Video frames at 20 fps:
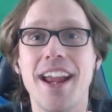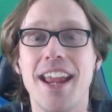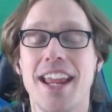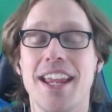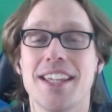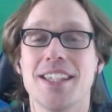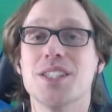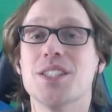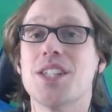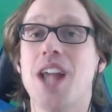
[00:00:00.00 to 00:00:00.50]

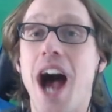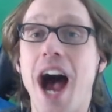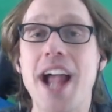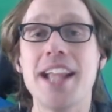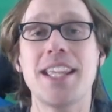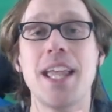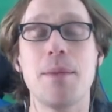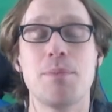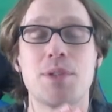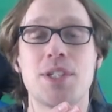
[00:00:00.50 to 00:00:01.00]
is I
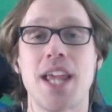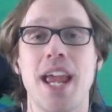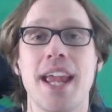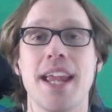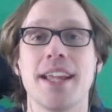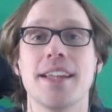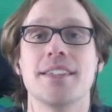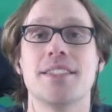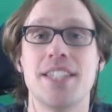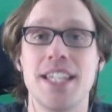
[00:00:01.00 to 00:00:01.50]
kept
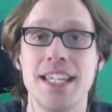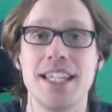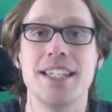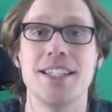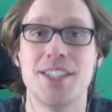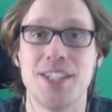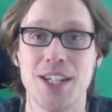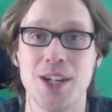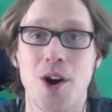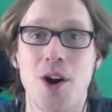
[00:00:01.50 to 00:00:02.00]
saying
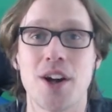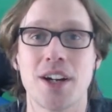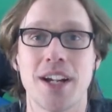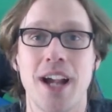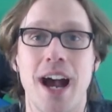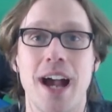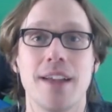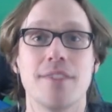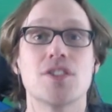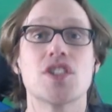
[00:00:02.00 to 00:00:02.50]
TEC
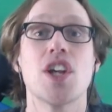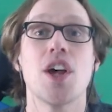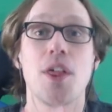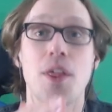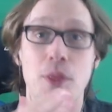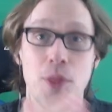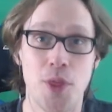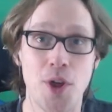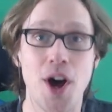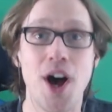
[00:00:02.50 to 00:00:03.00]
Archives,
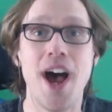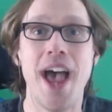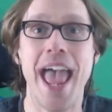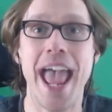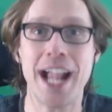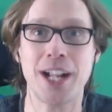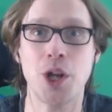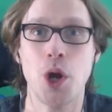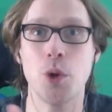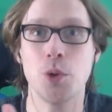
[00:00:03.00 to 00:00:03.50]
the
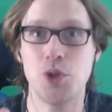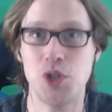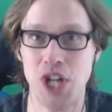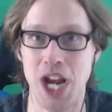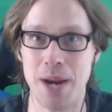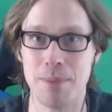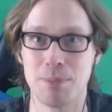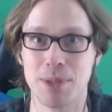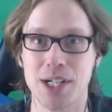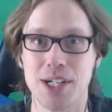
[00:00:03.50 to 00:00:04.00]
Echo
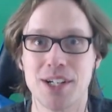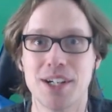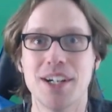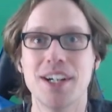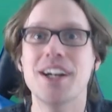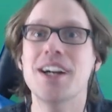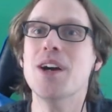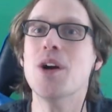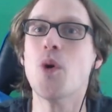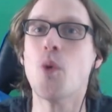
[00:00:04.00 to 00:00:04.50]
Chamber.
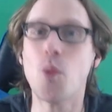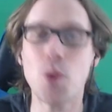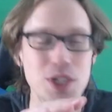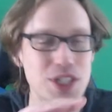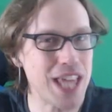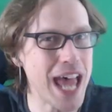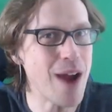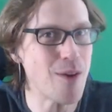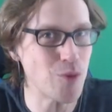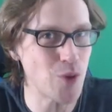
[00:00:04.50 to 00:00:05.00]
Was
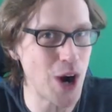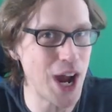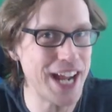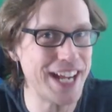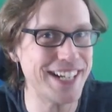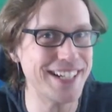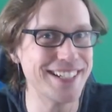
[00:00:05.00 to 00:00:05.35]
that right?